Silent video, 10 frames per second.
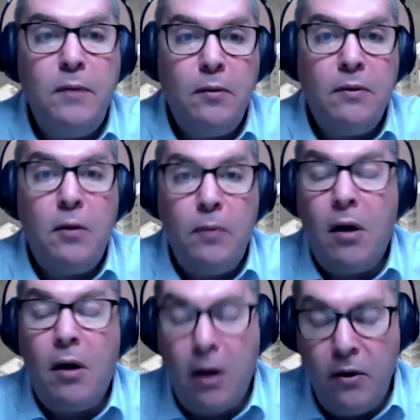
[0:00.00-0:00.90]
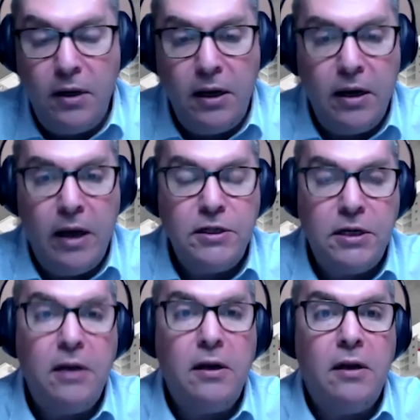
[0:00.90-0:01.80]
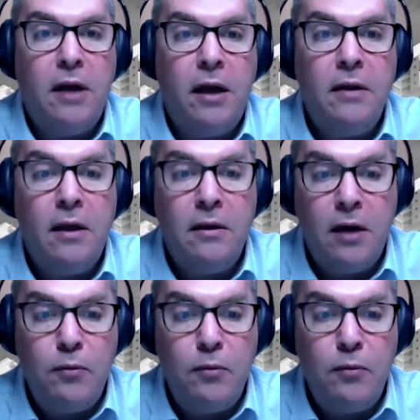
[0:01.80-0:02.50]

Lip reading: that we are currently engaging in and that